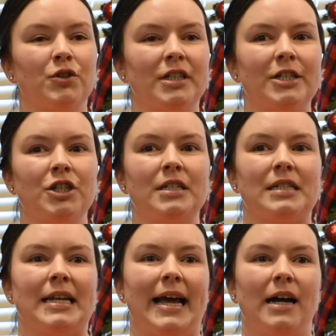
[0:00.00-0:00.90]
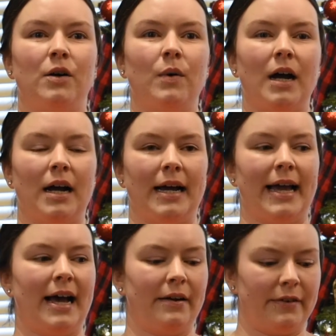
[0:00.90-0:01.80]
Traditions now, I
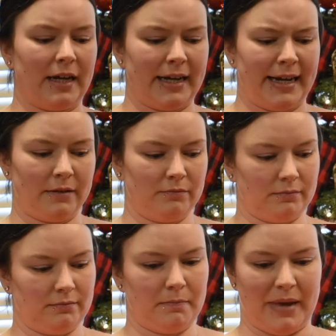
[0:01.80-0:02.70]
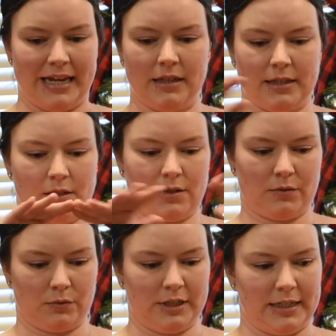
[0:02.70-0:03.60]
have I made this
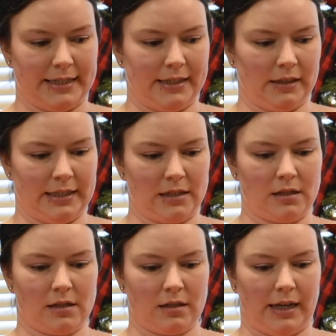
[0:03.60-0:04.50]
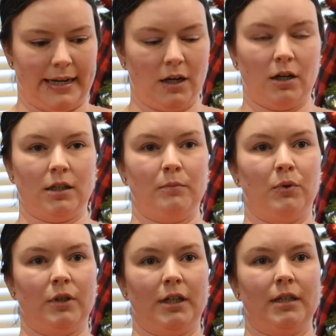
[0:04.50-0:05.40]
ridiculous like
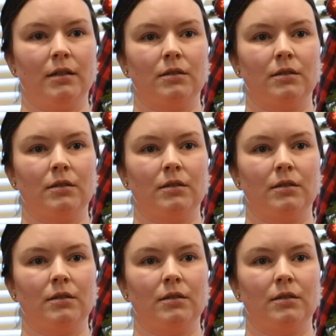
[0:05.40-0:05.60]
cardboard